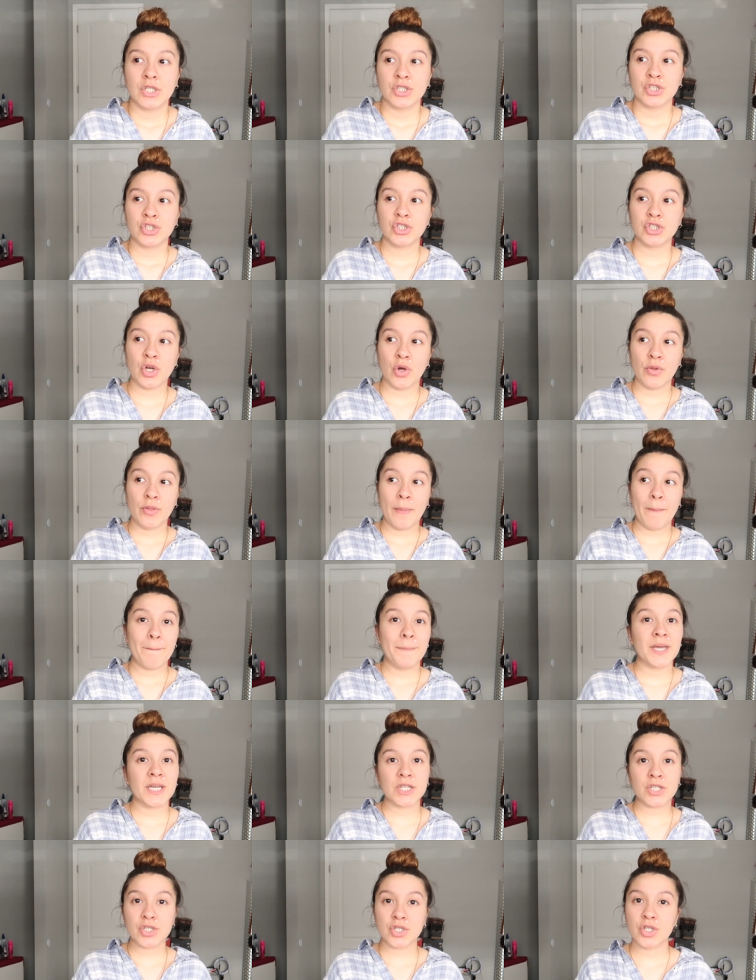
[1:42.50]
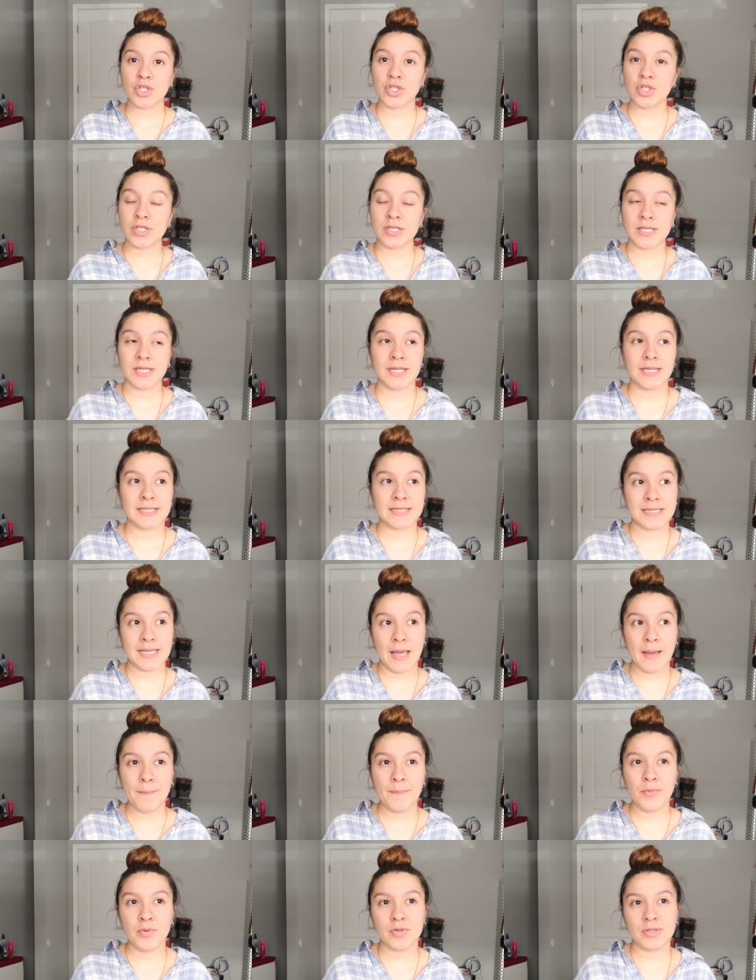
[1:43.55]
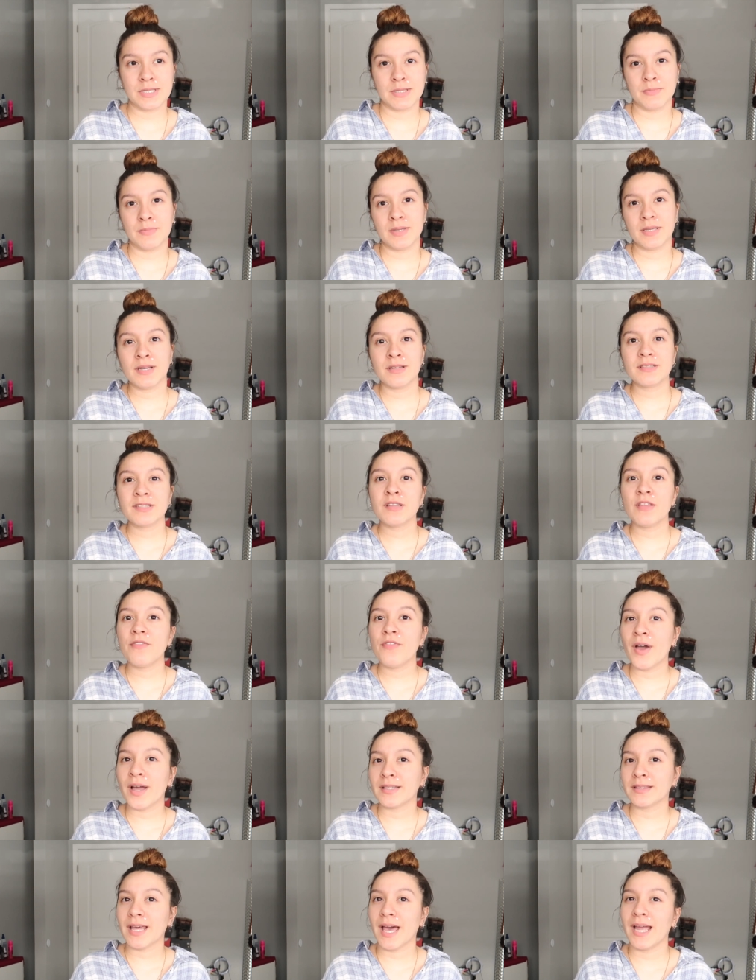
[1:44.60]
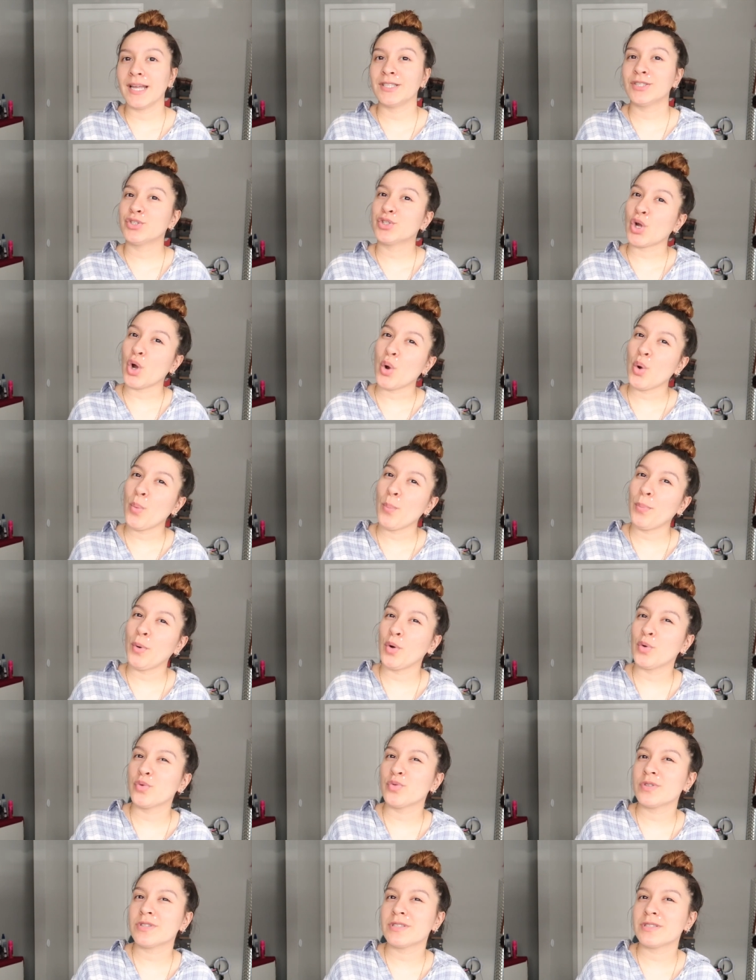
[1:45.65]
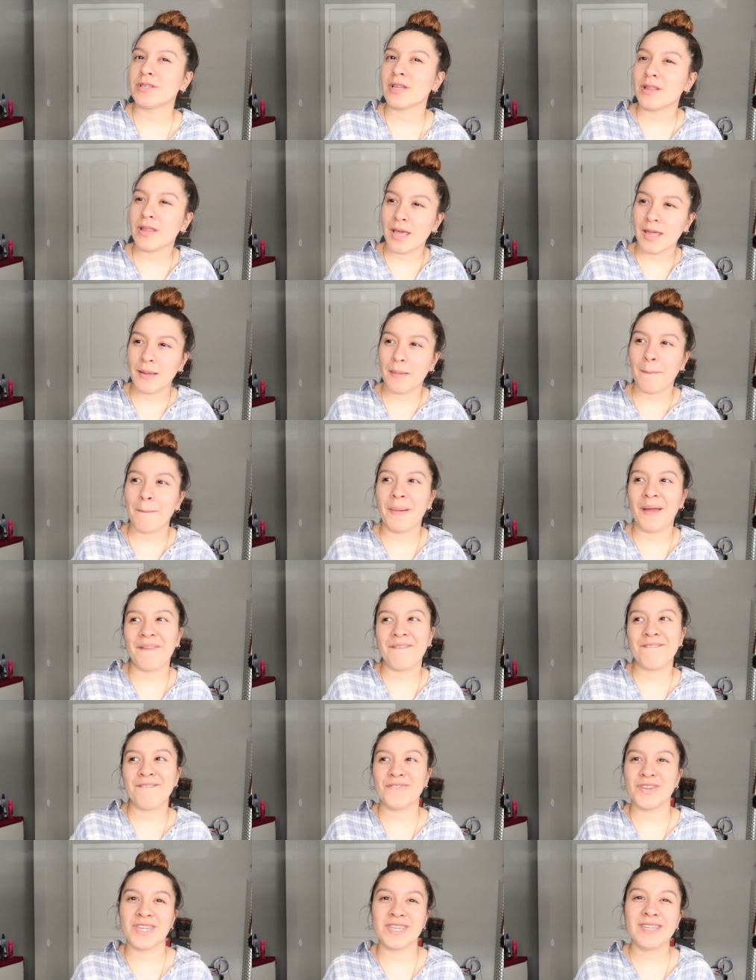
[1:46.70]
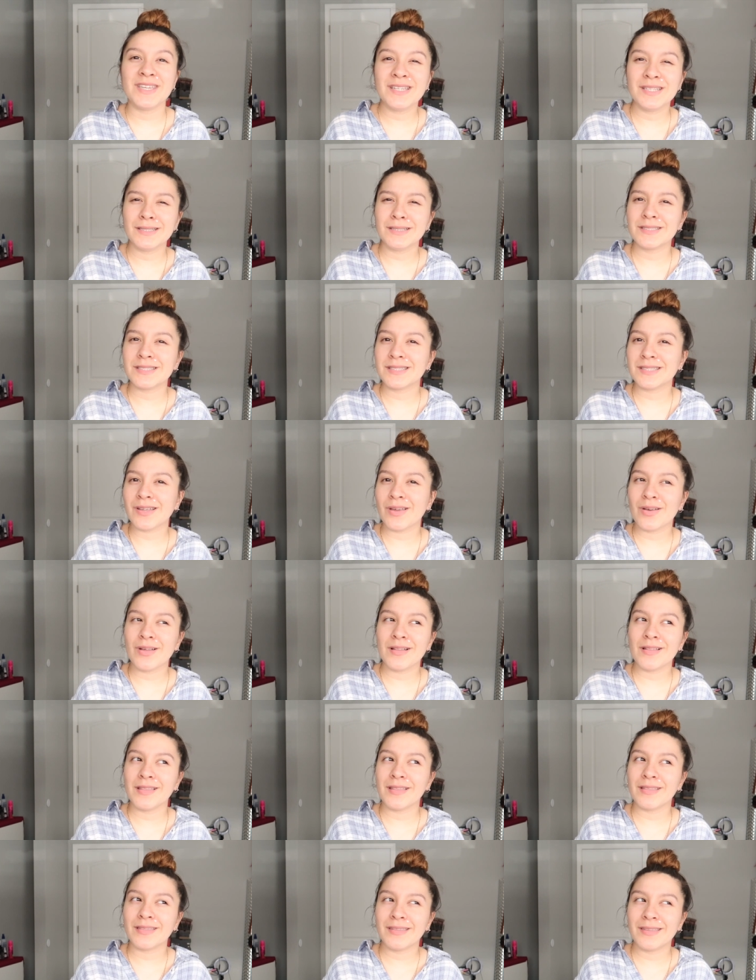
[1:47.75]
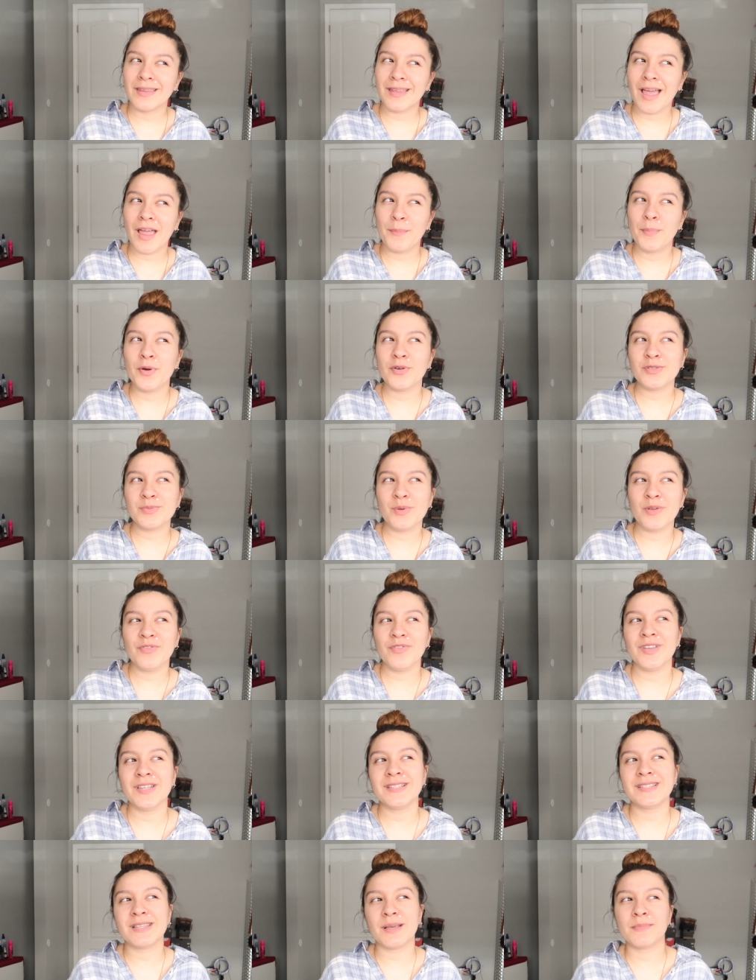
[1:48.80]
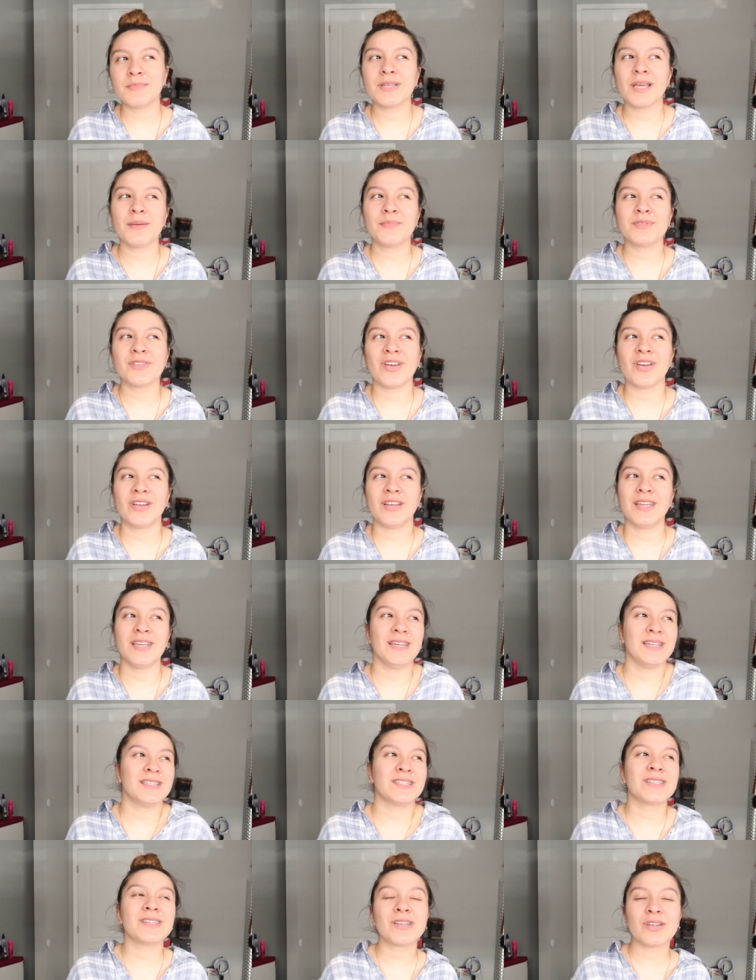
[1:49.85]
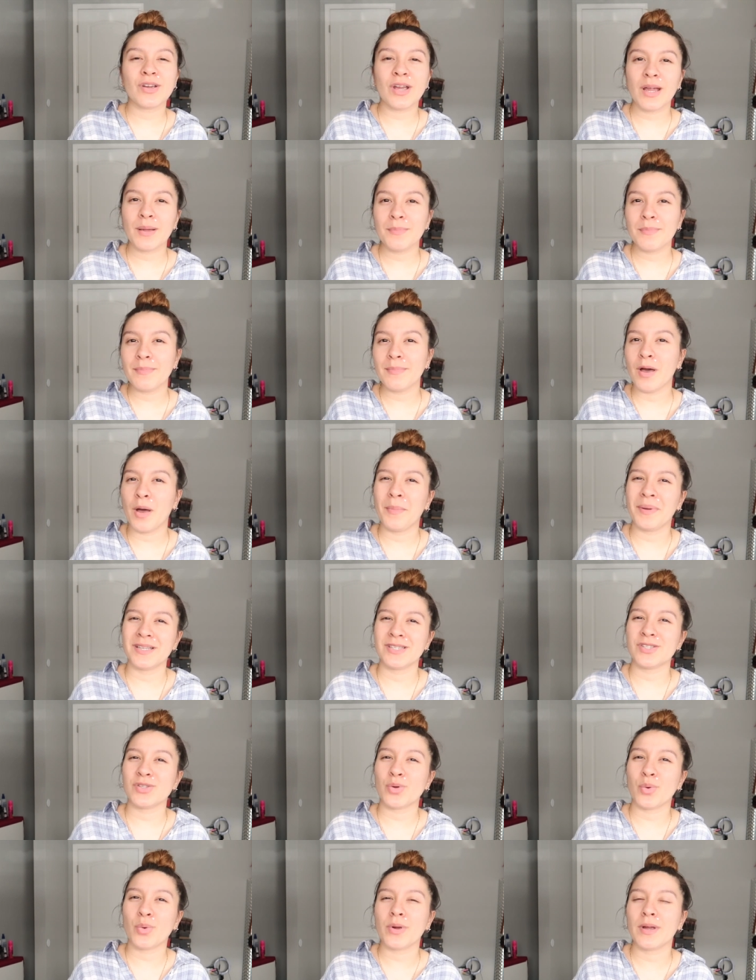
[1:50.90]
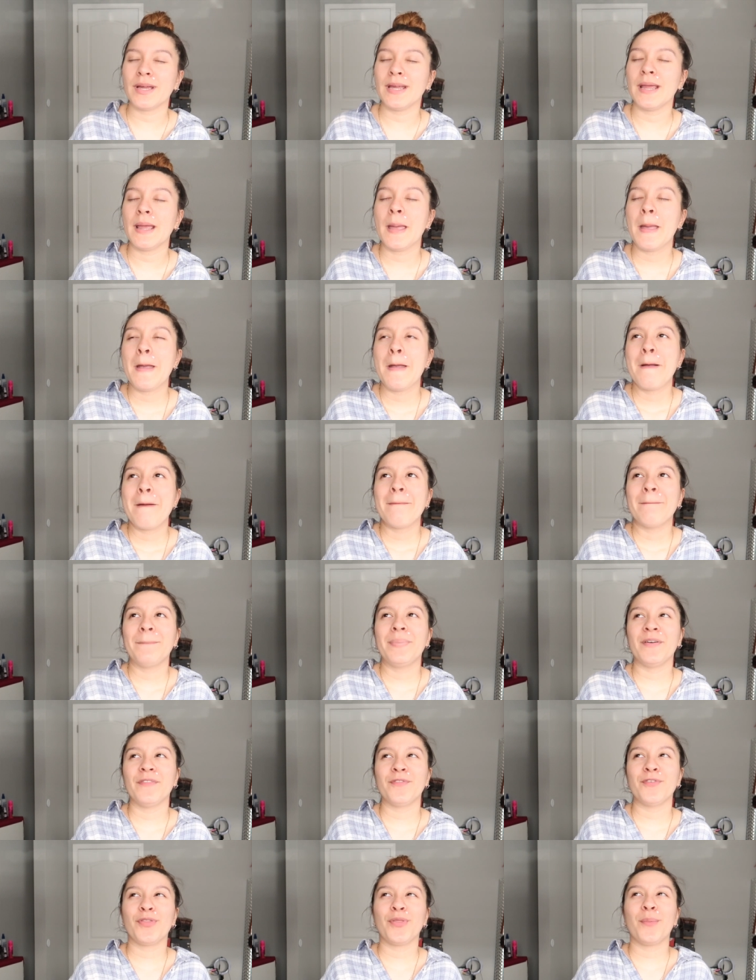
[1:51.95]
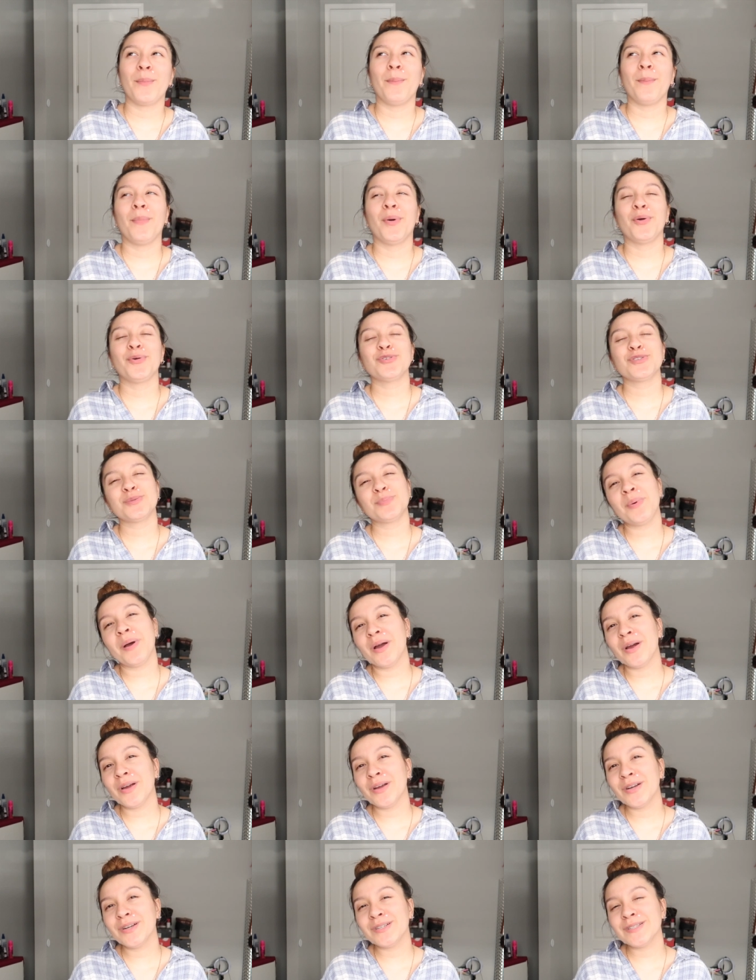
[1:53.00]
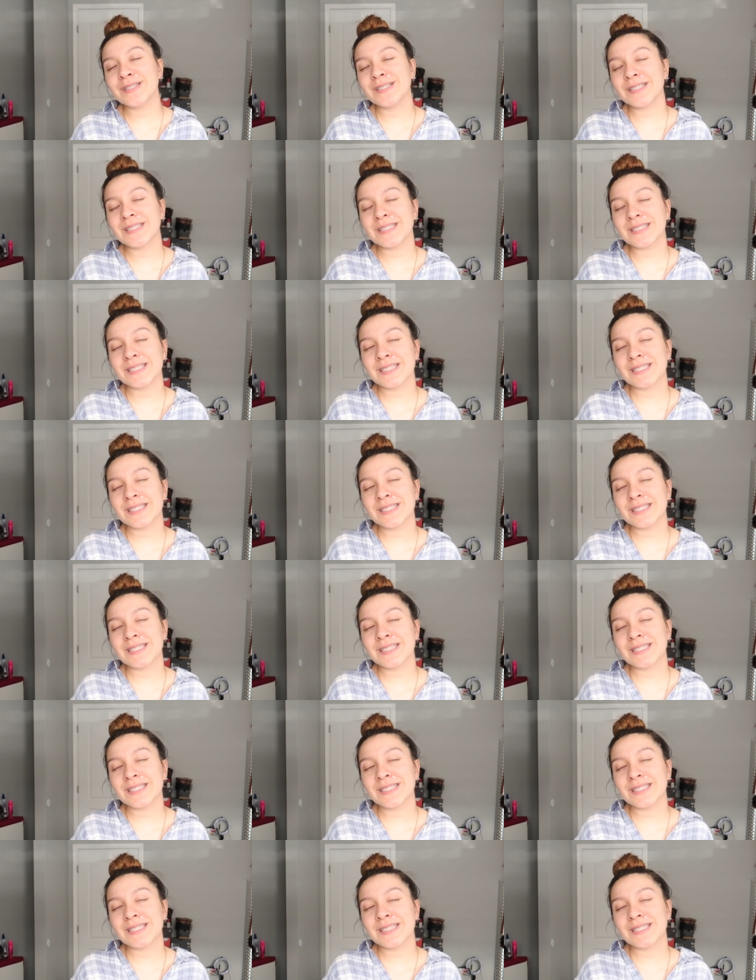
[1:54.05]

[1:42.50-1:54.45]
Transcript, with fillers: show them pictures and examples and because of the fact that I don't post like my feet I post my feet sometimes on Instagram on my story but for the most part